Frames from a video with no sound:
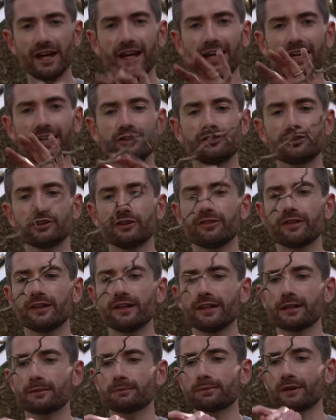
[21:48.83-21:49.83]
each of the
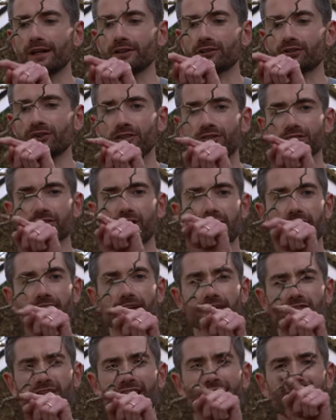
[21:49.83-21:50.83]
little branches
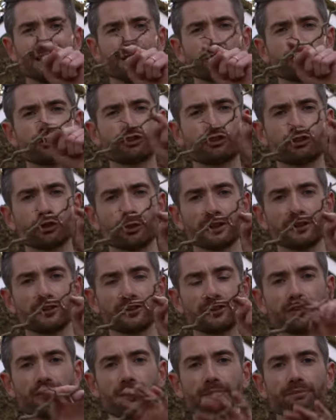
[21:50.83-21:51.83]
is kind of
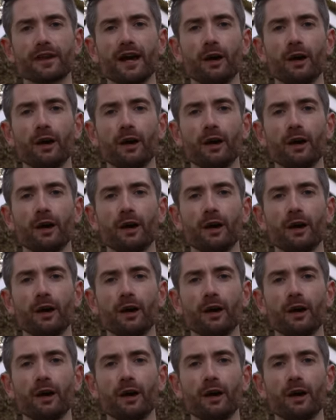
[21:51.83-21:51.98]
jointed,